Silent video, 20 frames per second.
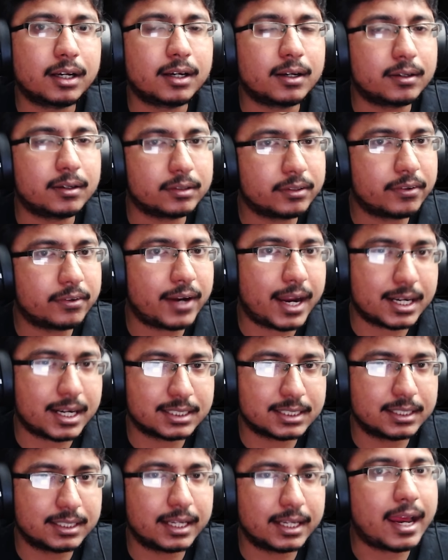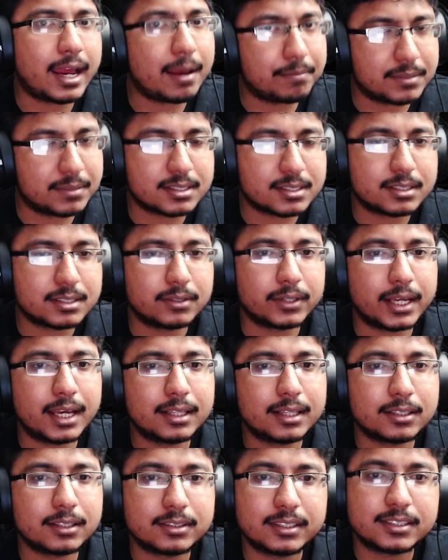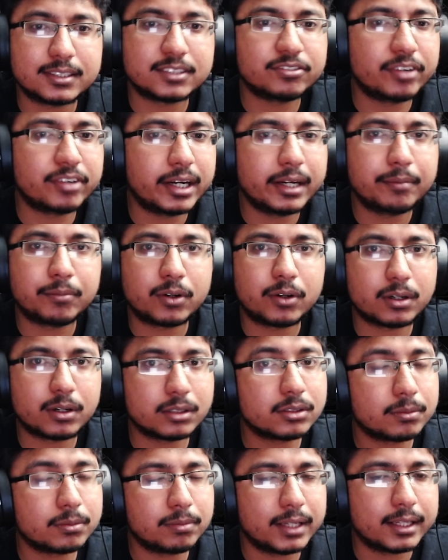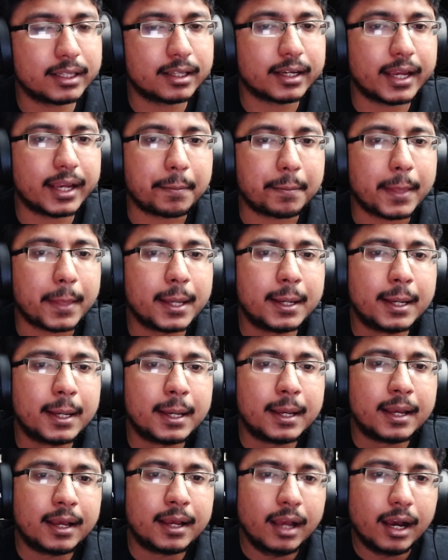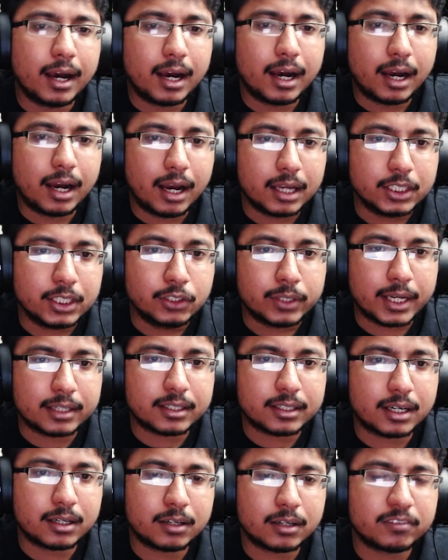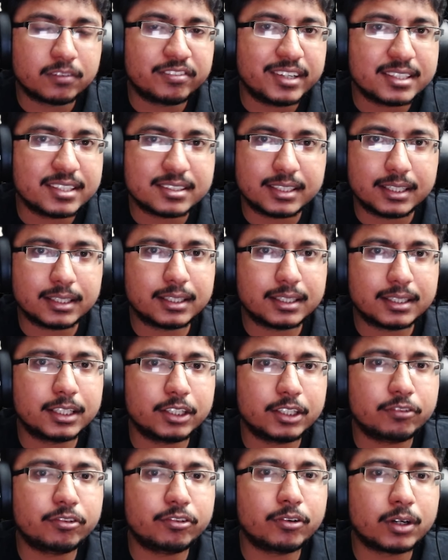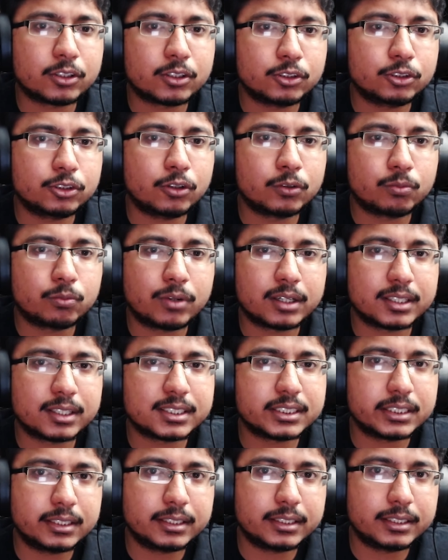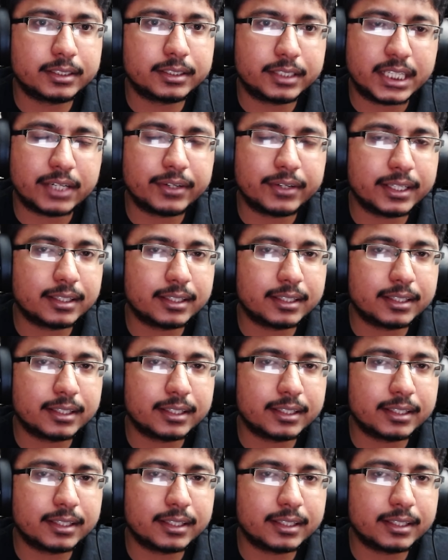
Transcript: crash that happens. Okay, this is very important to play the game. You can turn on VSync if you don't want the tearing in the